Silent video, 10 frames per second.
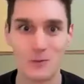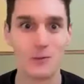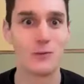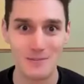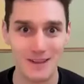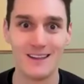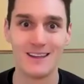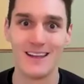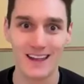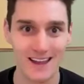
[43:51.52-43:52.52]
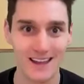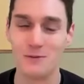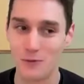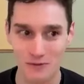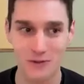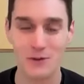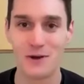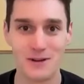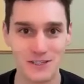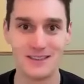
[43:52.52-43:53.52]
write me a workflow
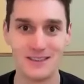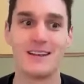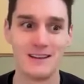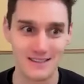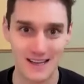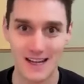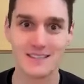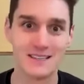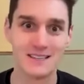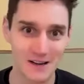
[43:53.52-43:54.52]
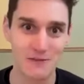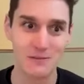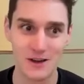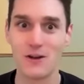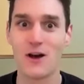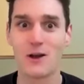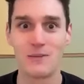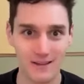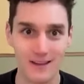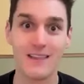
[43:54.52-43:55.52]
automation that takes this data from here and
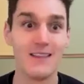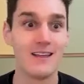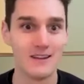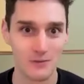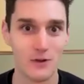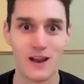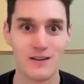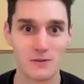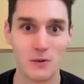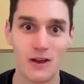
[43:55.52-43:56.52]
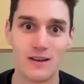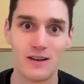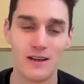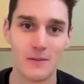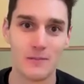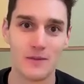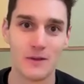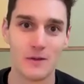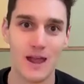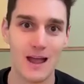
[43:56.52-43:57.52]
automatically, and then we could have some great
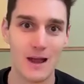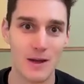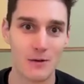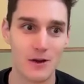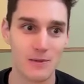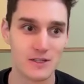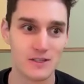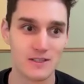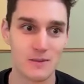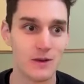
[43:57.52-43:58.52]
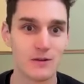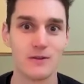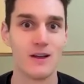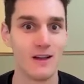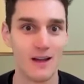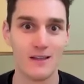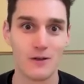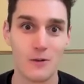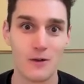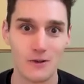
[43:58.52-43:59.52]
AI-powered automations. But we are, I
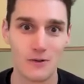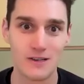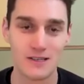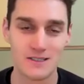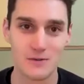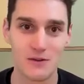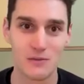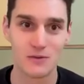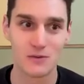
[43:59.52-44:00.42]
think, quite a distance away from